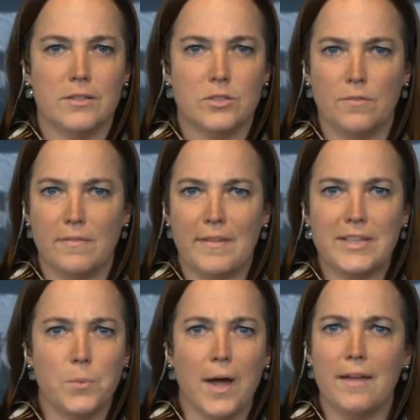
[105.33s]
And
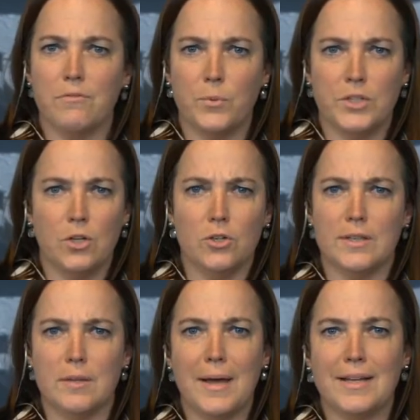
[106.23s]
that's why when you look
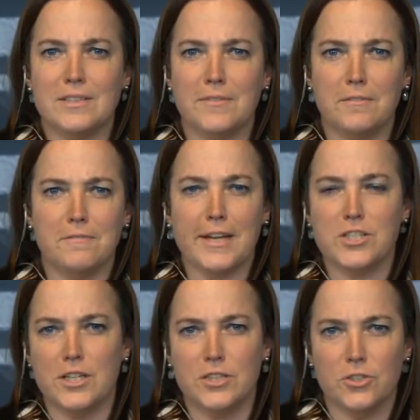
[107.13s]
in the Balanced Fund fact
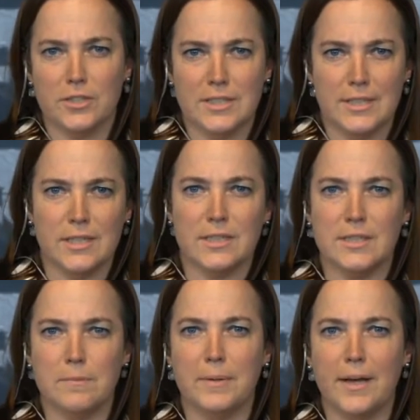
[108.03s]
sheet, you can see that
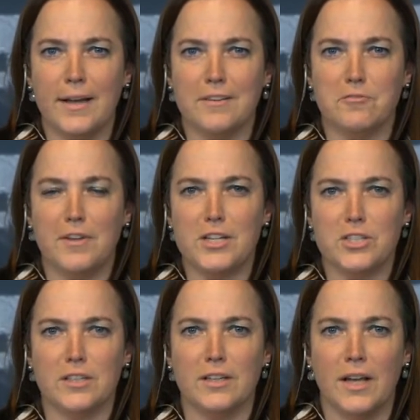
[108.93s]
CPI
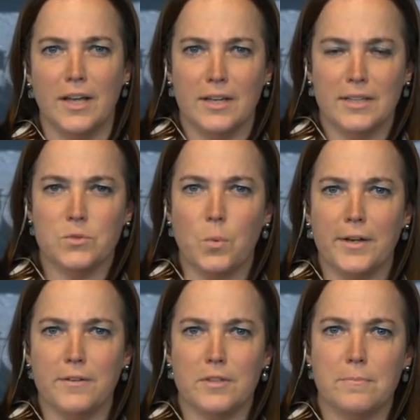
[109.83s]
inflation is
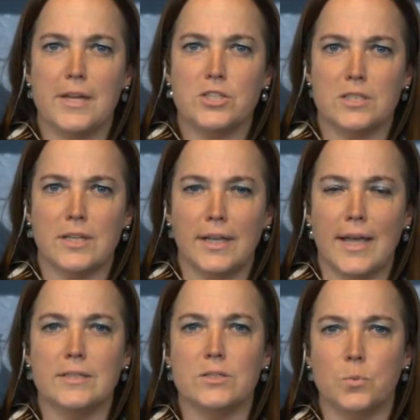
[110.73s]
one of the measures
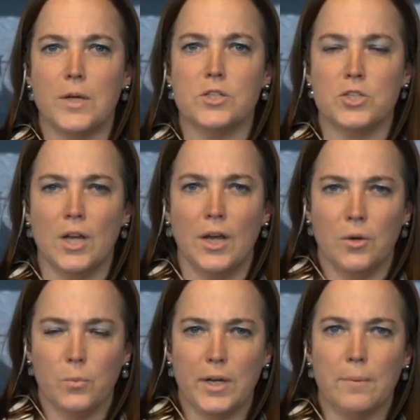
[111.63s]
against which
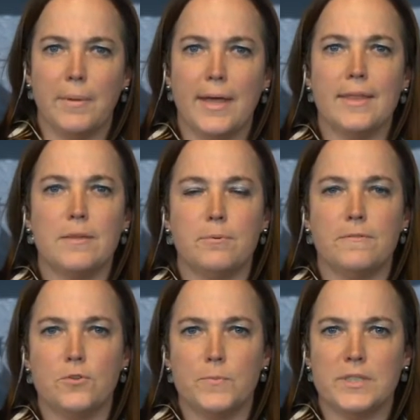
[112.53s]
we compare the
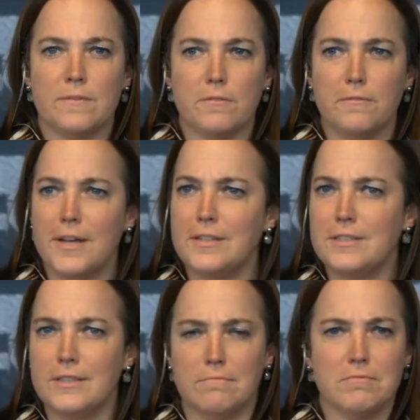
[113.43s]
performance of the
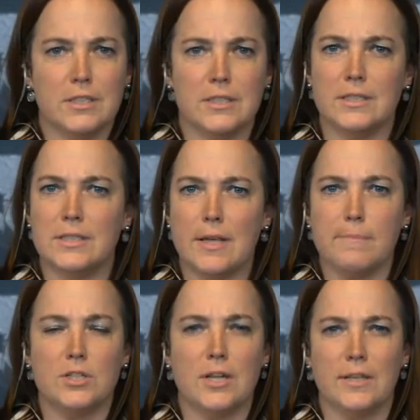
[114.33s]
fund. And since
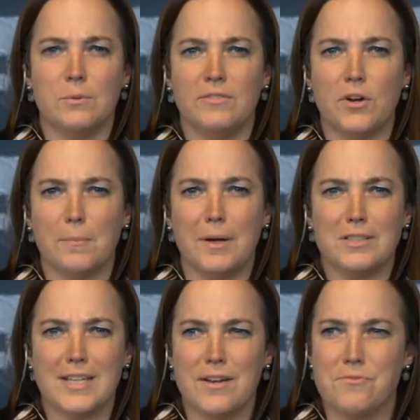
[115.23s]
inception, I think we've got about
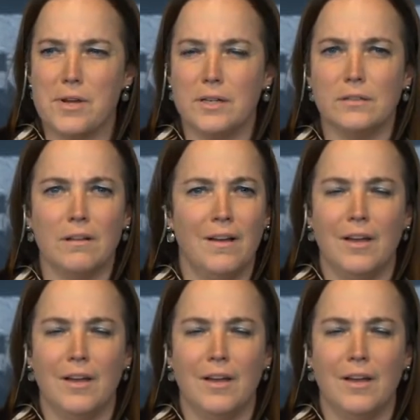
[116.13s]
10 real.